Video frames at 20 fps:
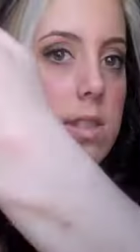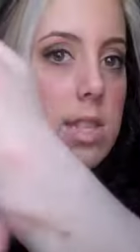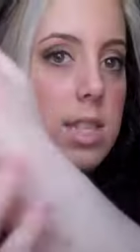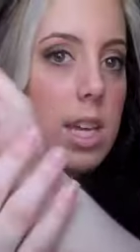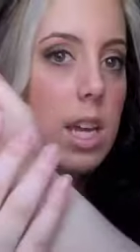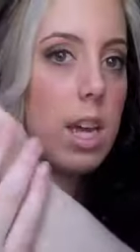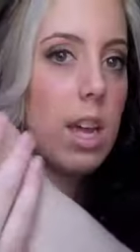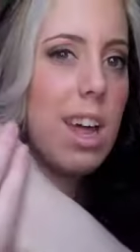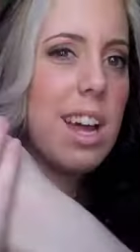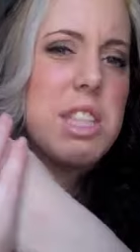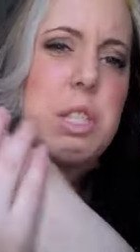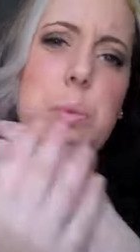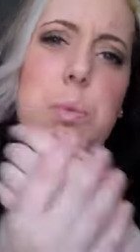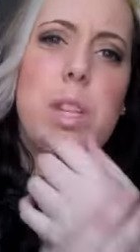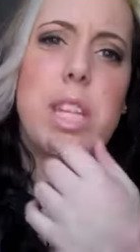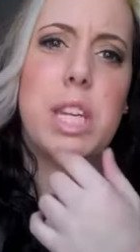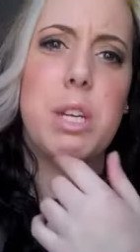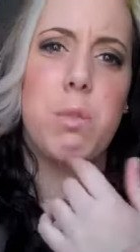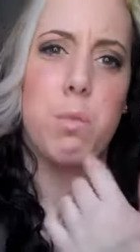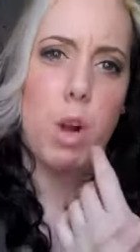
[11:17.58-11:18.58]
even see it. That's
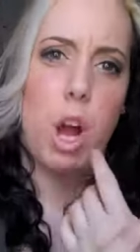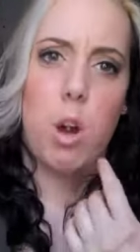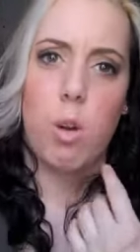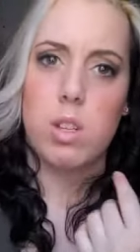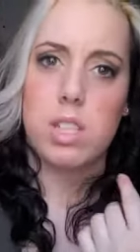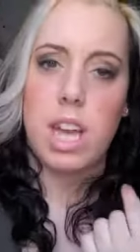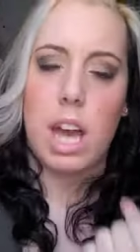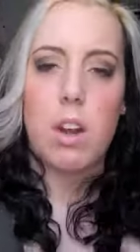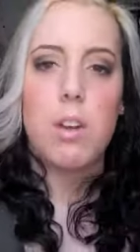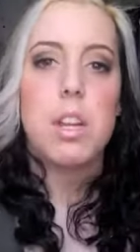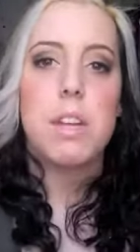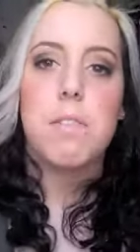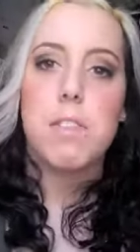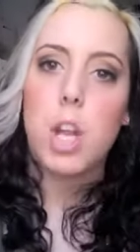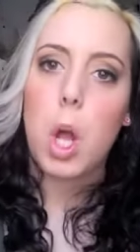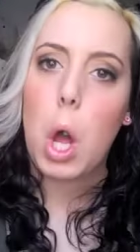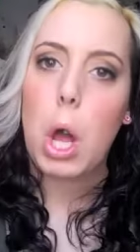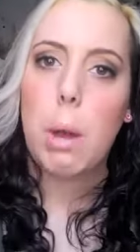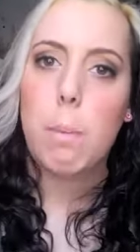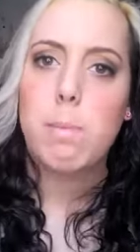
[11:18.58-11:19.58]
really gross. I don't even
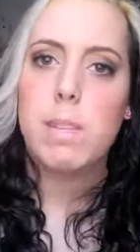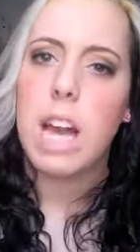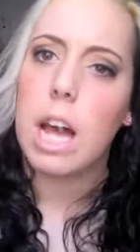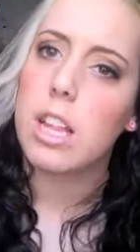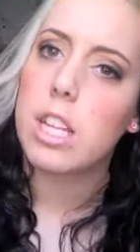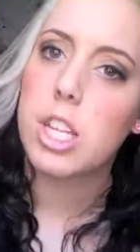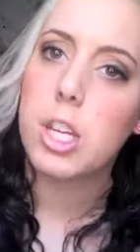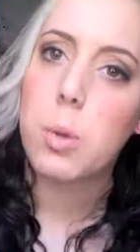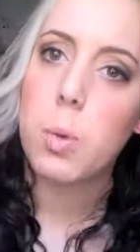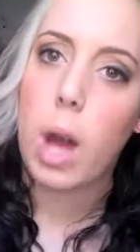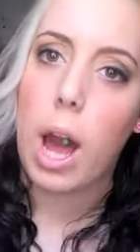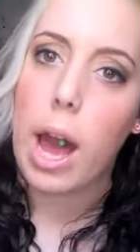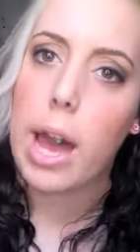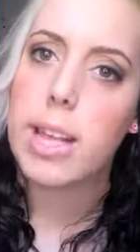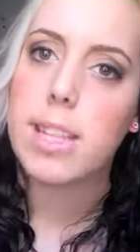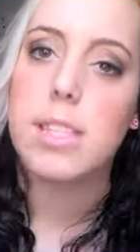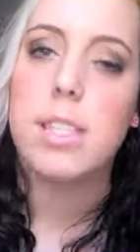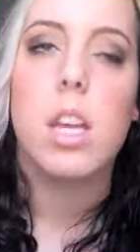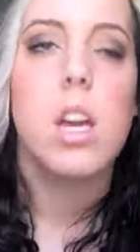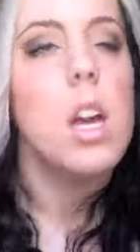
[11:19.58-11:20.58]
know what I'm telling you
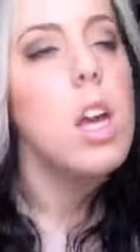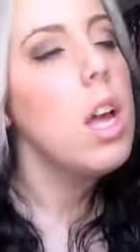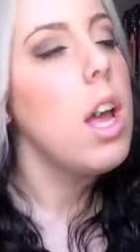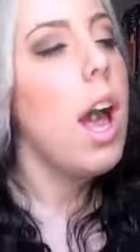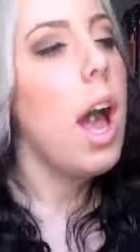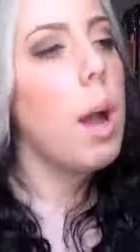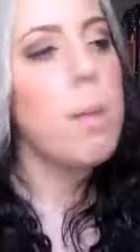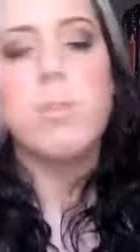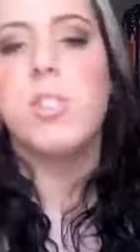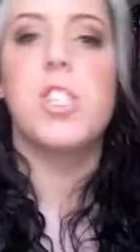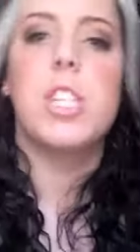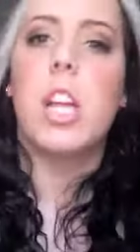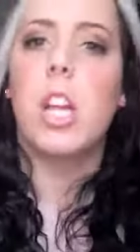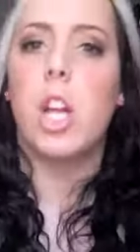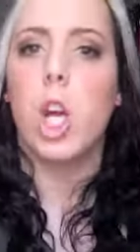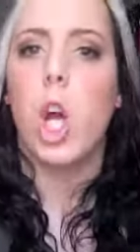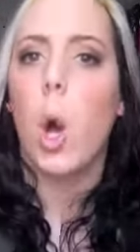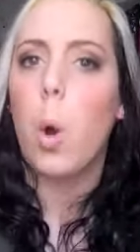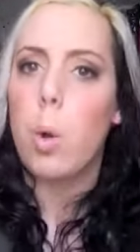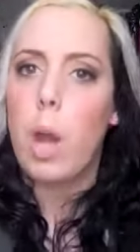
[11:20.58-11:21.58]
guys. I'm just
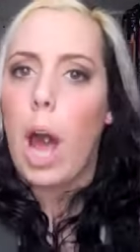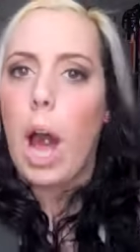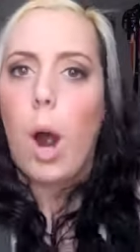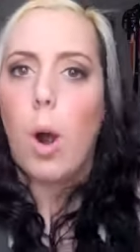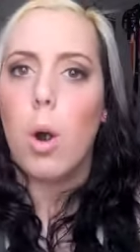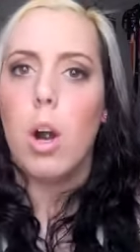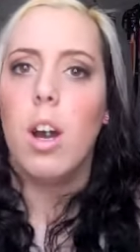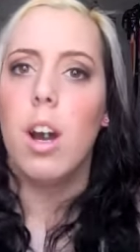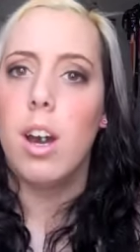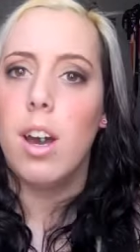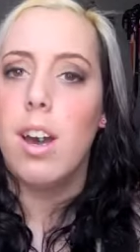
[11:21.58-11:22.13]
gonna go now.